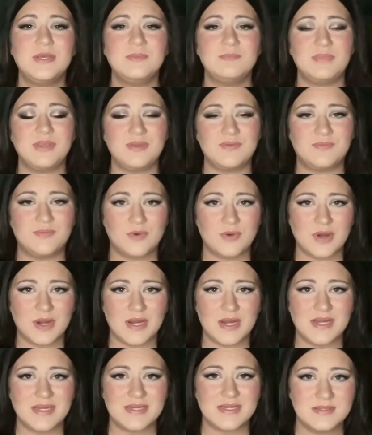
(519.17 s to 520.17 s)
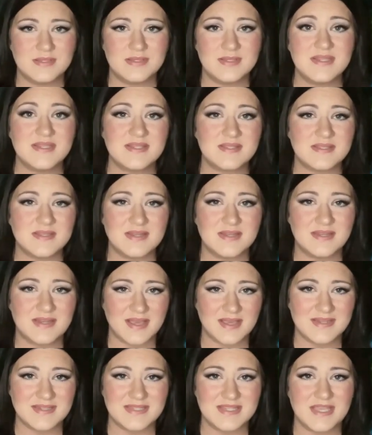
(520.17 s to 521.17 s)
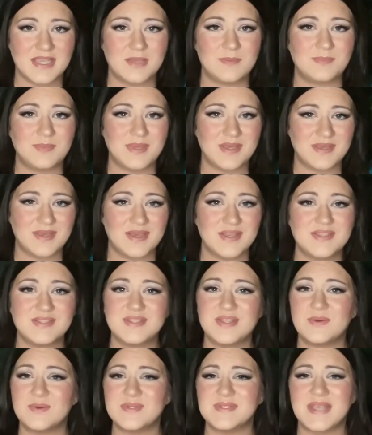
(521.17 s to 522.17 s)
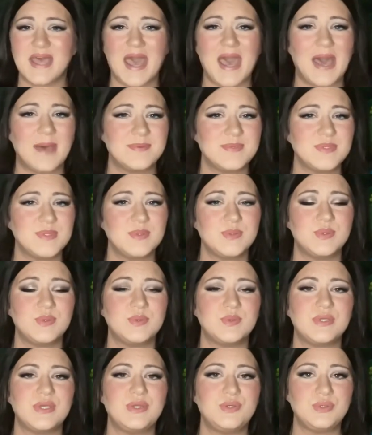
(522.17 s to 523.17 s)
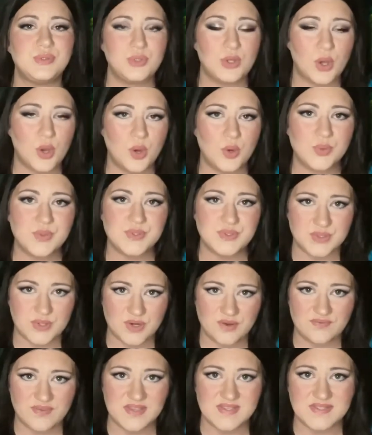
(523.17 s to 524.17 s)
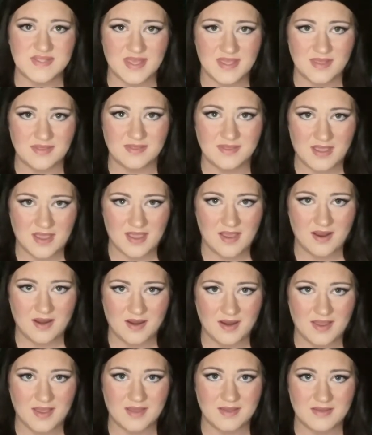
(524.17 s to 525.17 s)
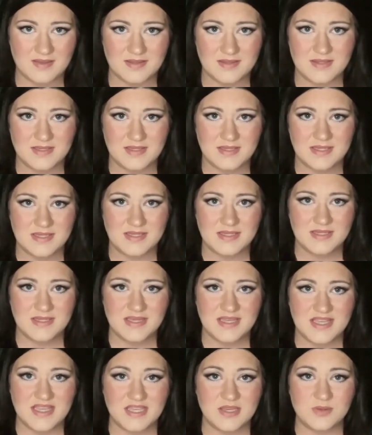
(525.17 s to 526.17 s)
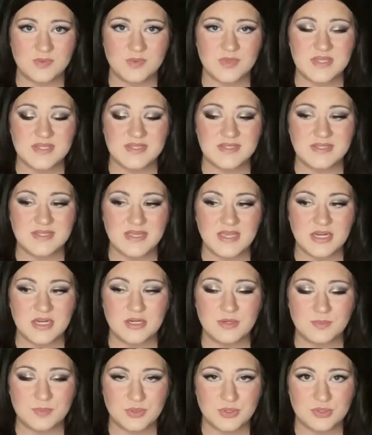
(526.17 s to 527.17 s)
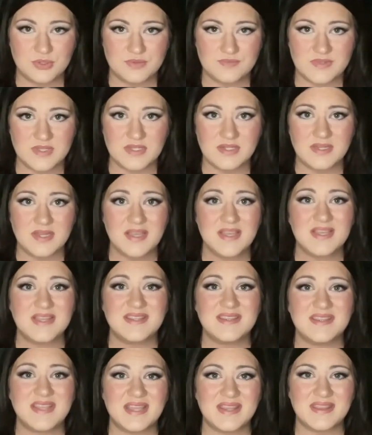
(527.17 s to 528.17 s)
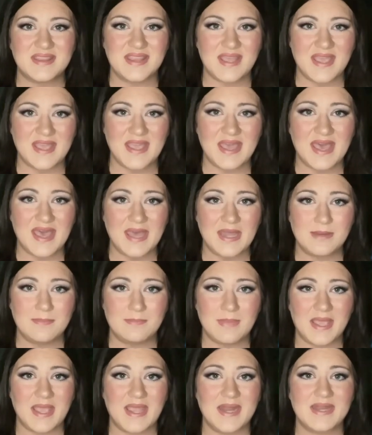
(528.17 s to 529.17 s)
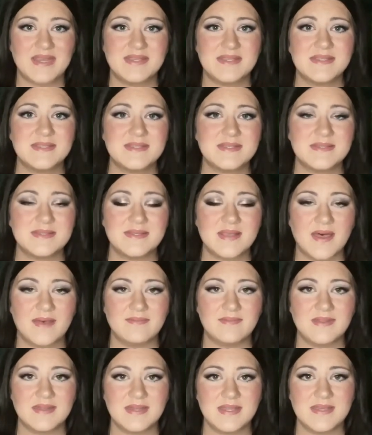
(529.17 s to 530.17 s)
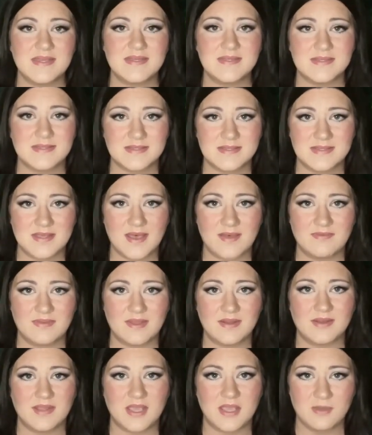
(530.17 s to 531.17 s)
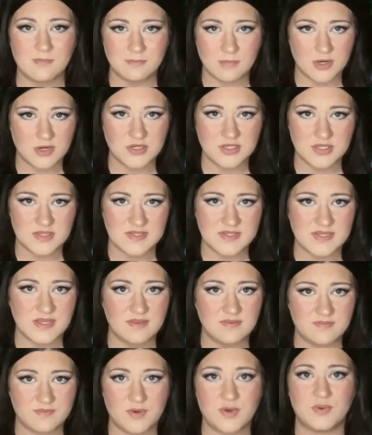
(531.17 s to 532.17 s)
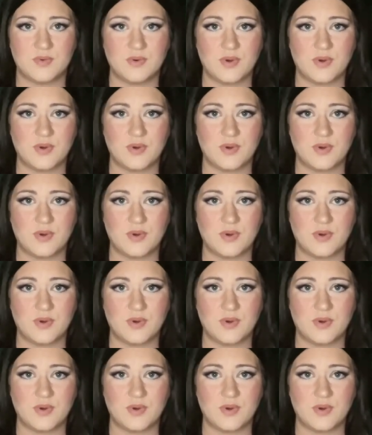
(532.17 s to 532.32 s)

before disconnecting because there was absolutely no service in the area. It was later proven that they had made 77 emergency phone